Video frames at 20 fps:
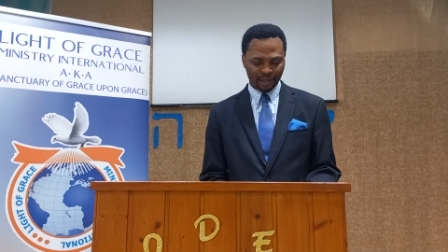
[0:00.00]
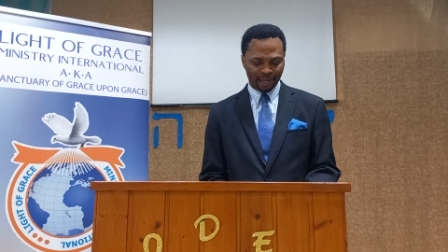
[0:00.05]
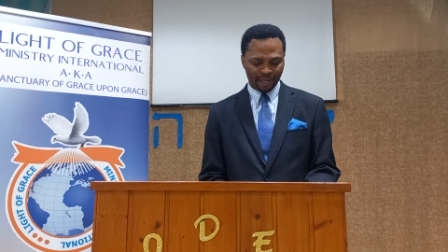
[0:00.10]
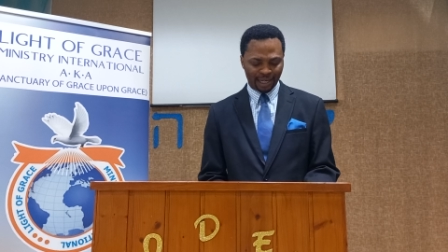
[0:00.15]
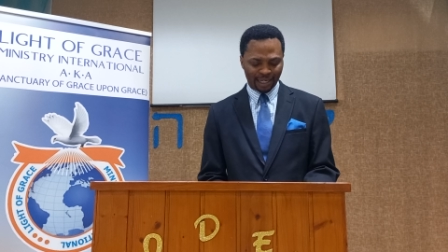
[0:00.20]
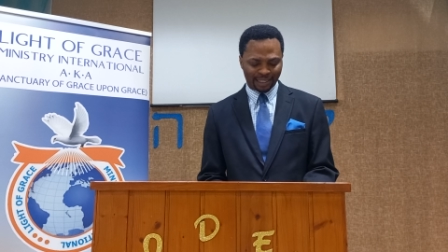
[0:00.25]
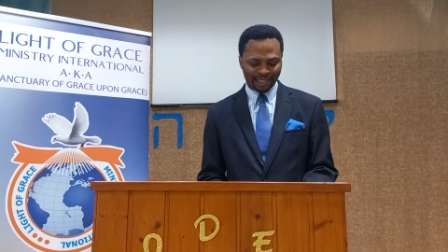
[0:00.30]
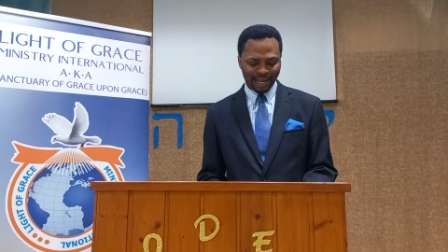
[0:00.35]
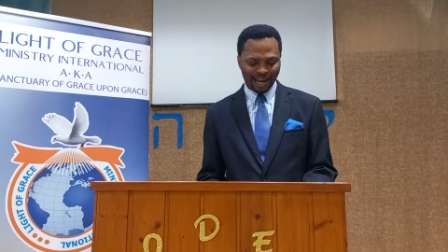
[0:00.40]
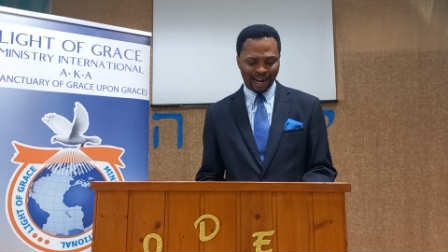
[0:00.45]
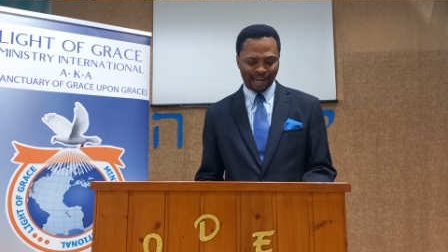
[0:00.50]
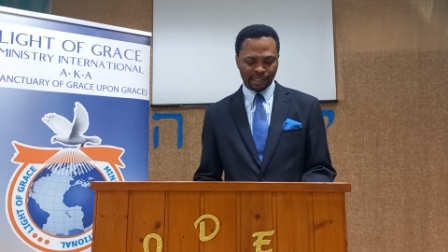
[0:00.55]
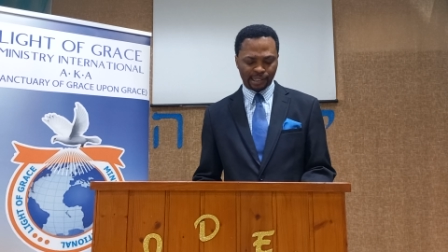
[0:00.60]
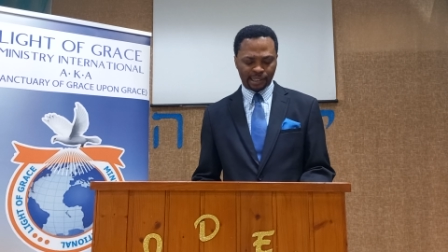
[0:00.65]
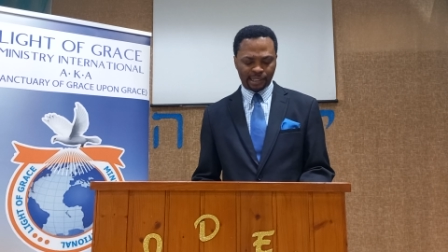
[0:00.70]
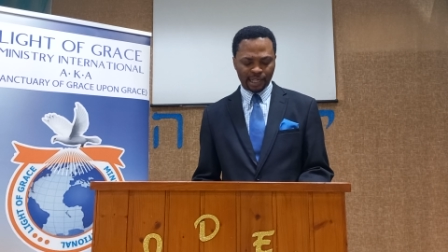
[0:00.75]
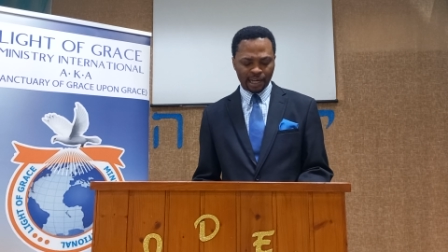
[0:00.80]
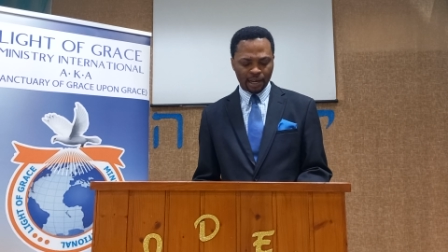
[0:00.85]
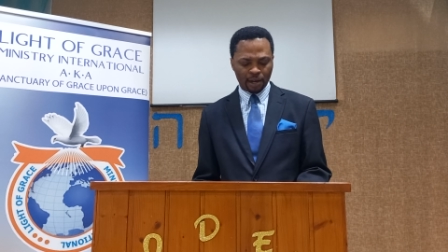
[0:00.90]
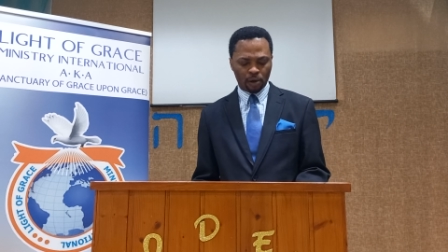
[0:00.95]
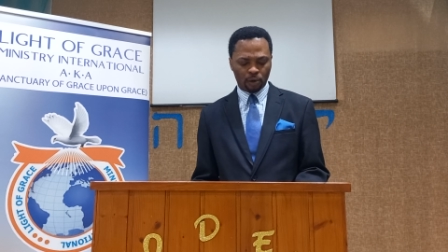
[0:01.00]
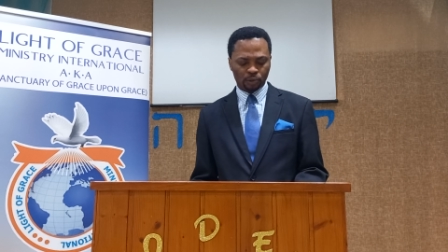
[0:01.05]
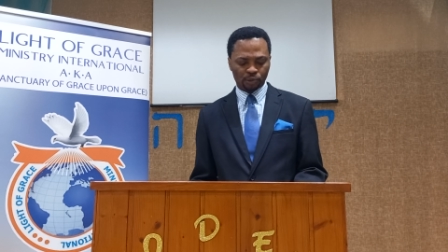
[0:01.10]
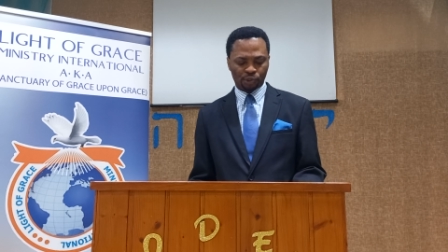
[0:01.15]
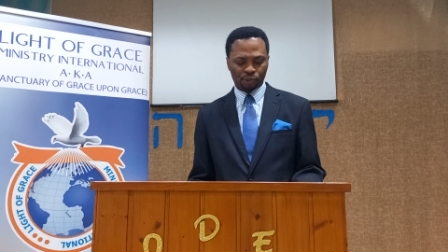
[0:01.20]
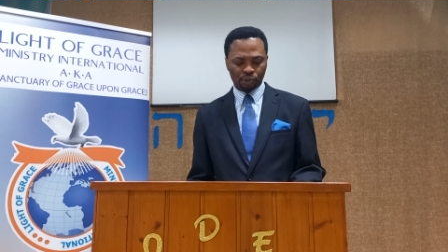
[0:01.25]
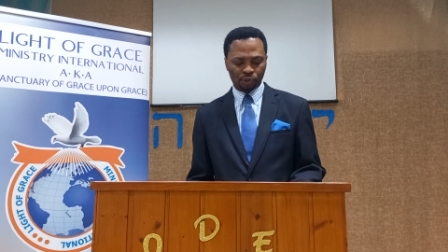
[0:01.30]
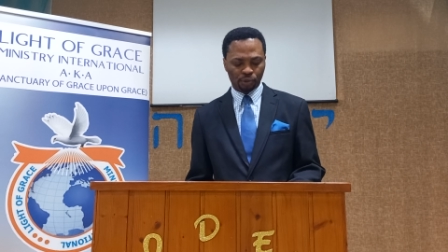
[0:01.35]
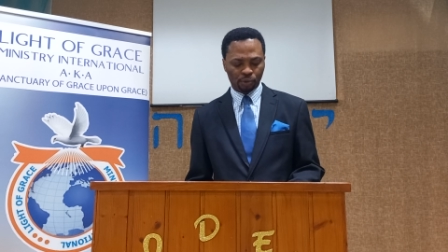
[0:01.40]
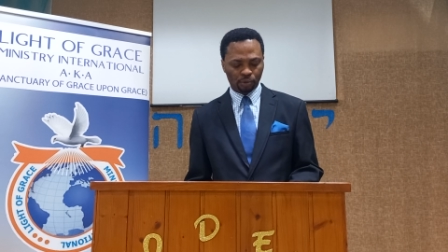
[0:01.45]
He said, I say
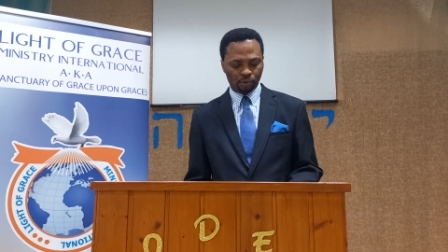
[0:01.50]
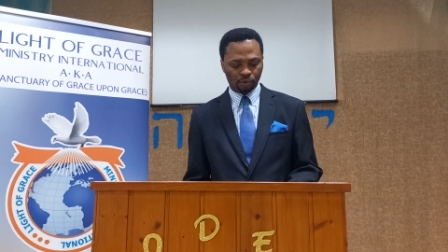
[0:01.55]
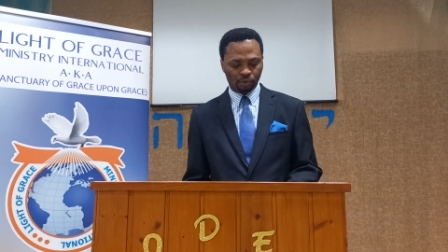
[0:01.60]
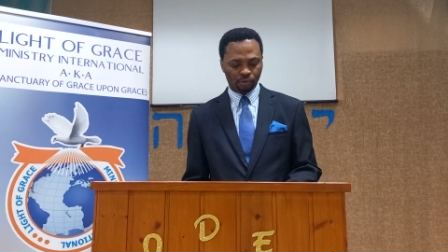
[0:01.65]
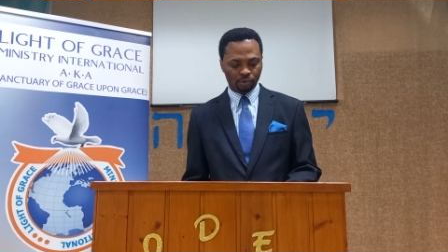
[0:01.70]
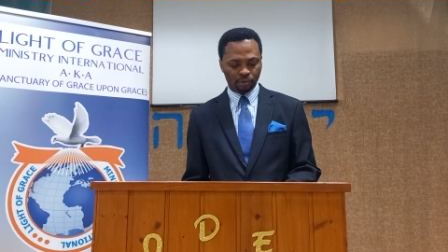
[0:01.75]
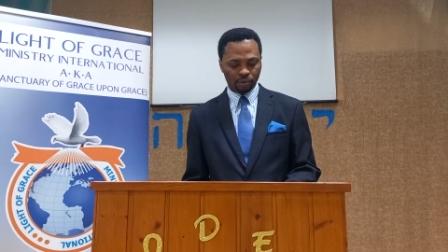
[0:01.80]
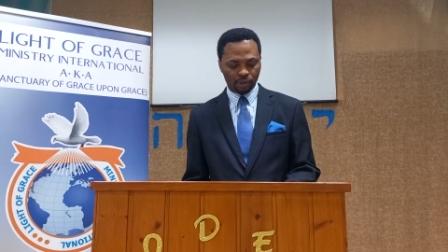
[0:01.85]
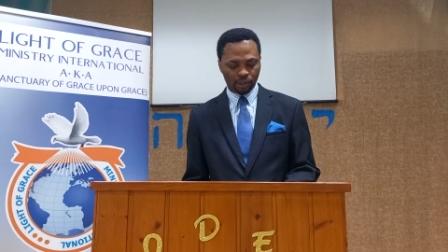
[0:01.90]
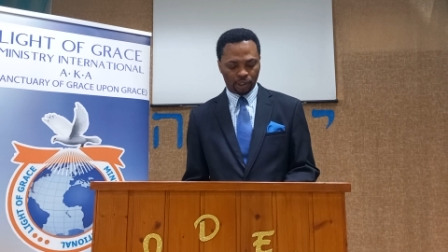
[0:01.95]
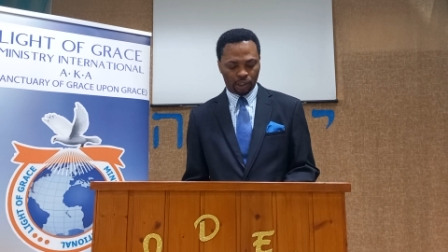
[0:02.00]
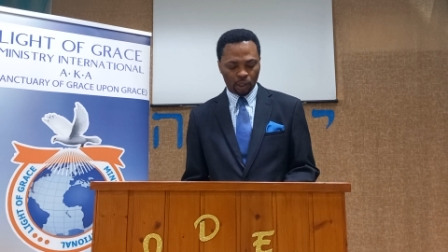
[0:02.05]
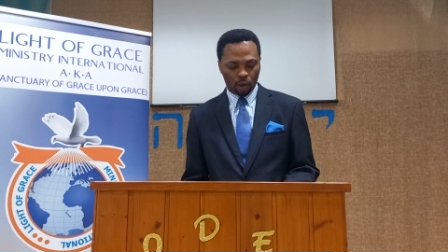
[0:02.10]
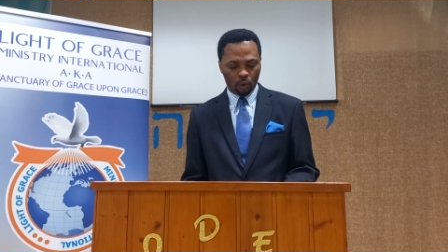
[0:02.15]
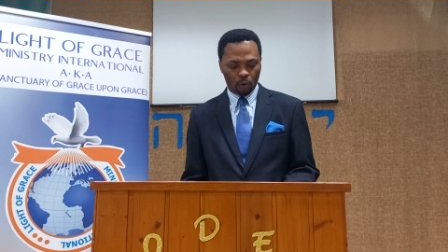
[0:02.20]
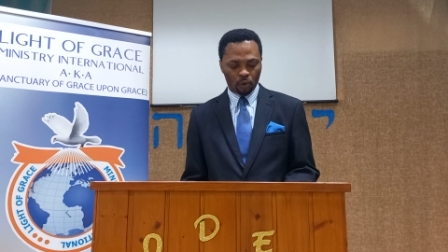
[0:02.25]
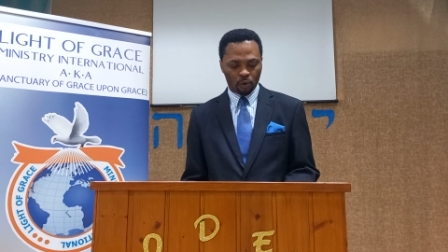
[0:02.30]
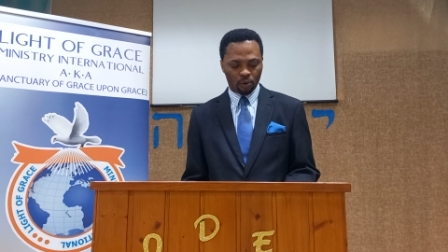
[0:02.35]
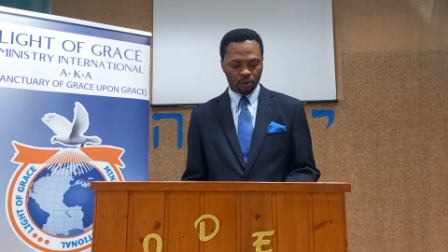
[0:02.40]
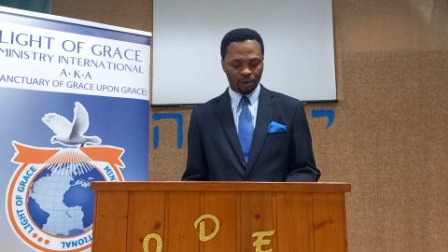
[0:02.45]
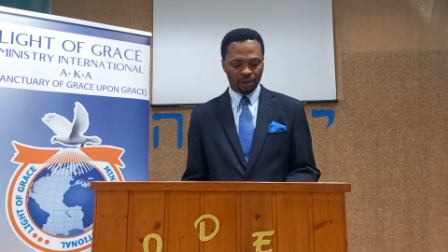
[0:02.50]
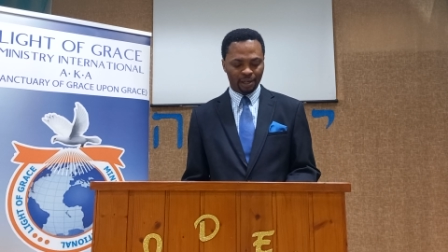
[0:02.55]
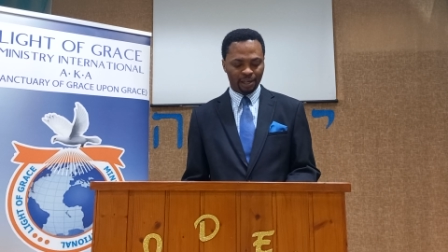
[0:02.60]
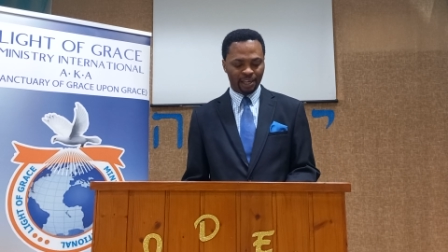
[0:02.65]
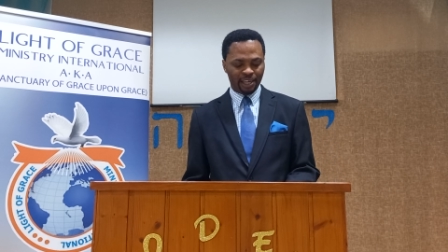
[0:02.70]
unto you, though